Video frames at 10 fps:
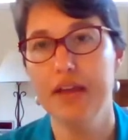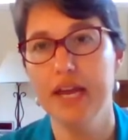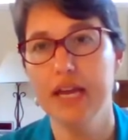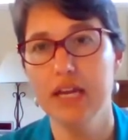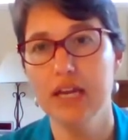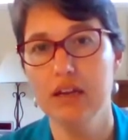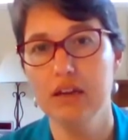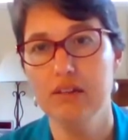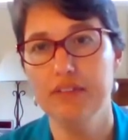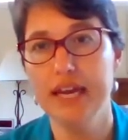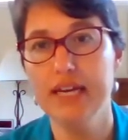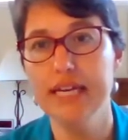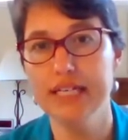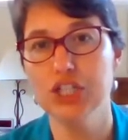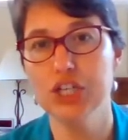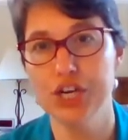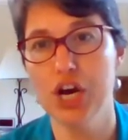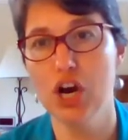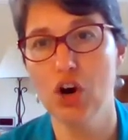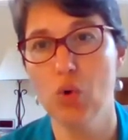they need to
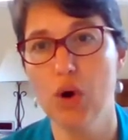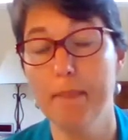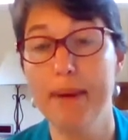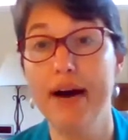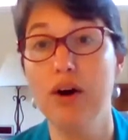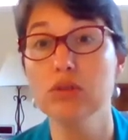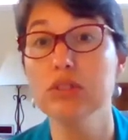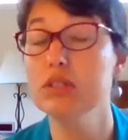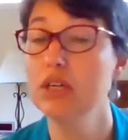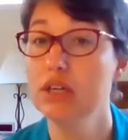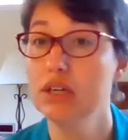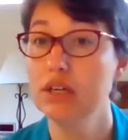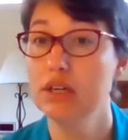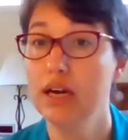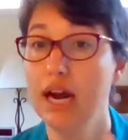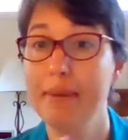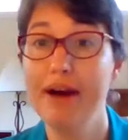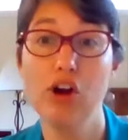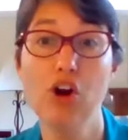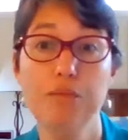know about
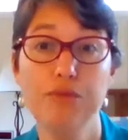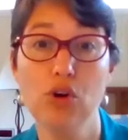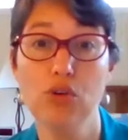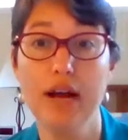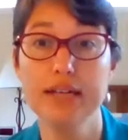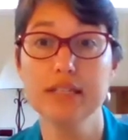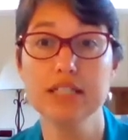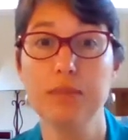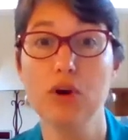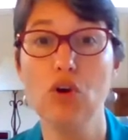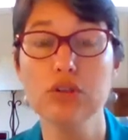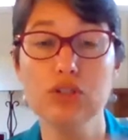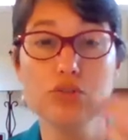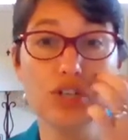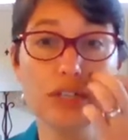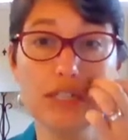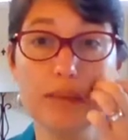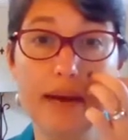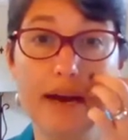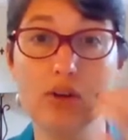Hopeful Horizons, but also just
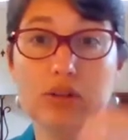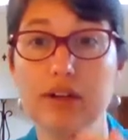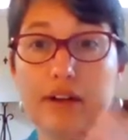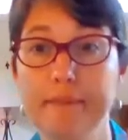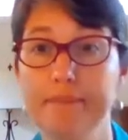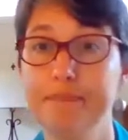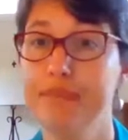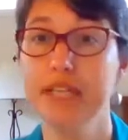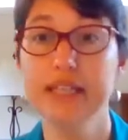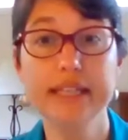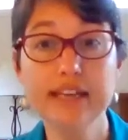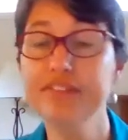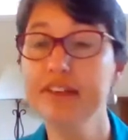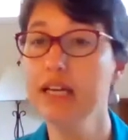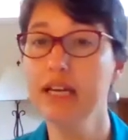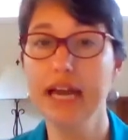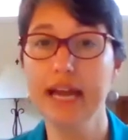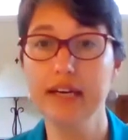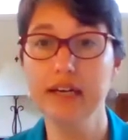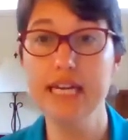about leaving
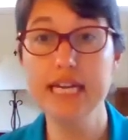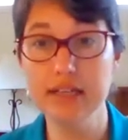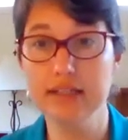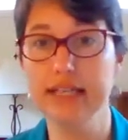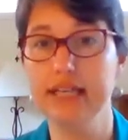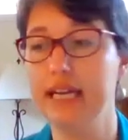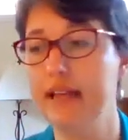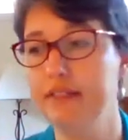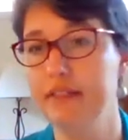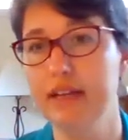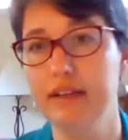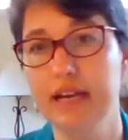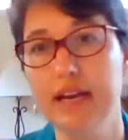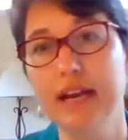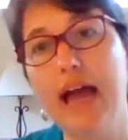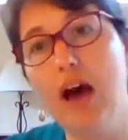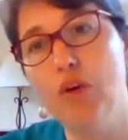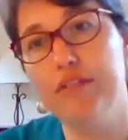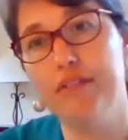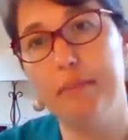and healing and getting
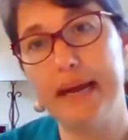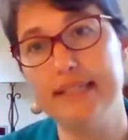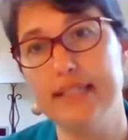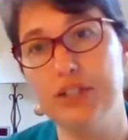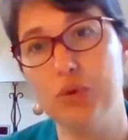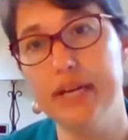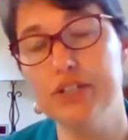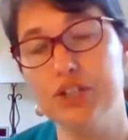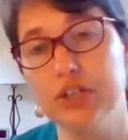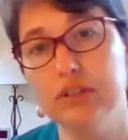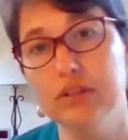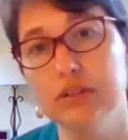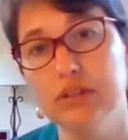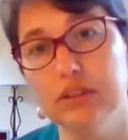out of a bad situation?